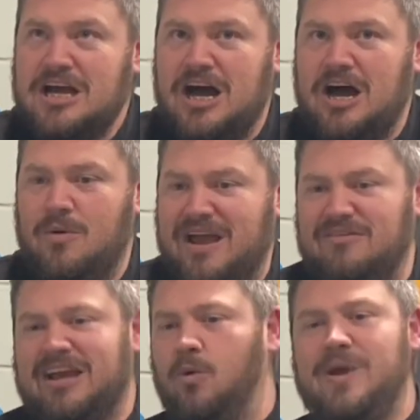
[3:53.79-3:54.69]
We have
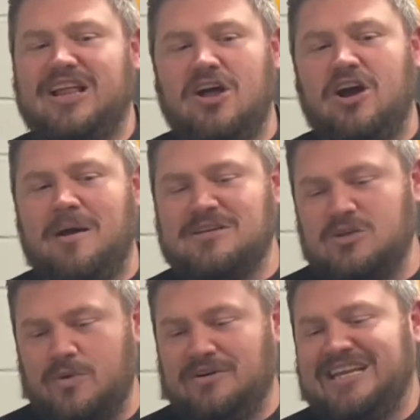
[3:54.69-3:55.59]
like a week-long
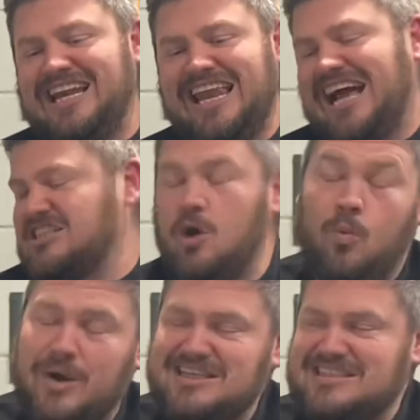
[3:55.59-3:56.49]
competition. We were dead last
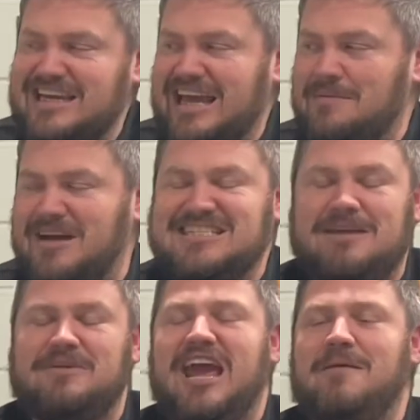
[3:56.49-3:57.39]
on Wednesday, and my
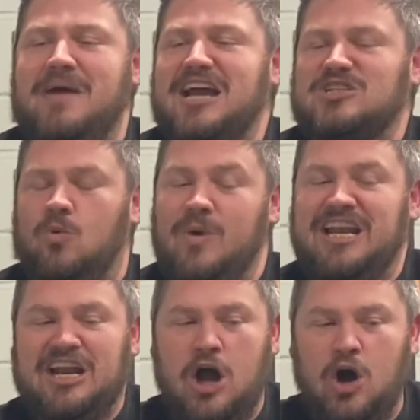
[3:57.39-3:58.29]
team came back to win
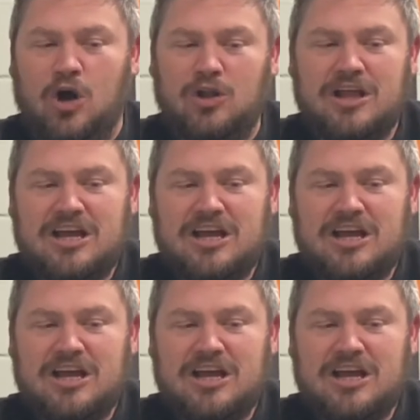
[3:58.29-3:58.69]
it all